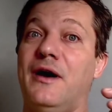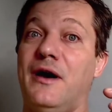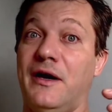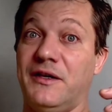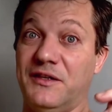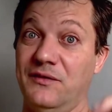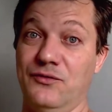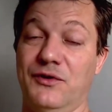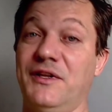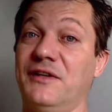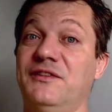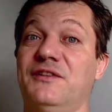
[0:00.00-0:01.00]
I give you
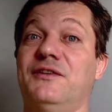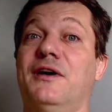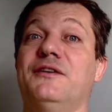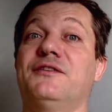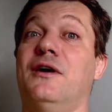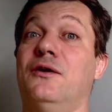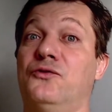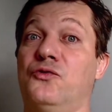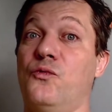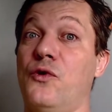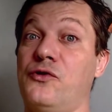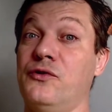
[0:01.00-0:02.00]
an exercise how to
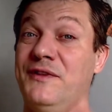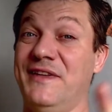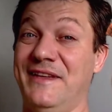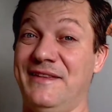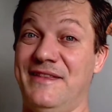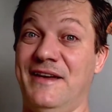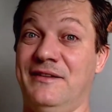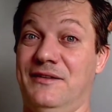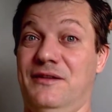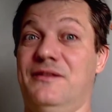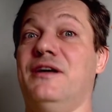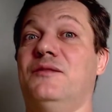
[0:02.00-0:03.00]
work on the
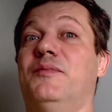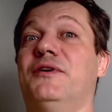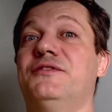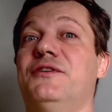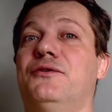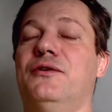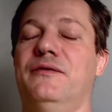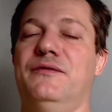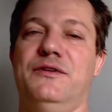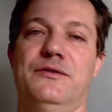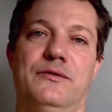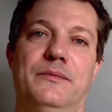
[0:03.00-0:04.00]
intent in that particular
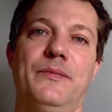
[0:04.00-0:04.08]
video.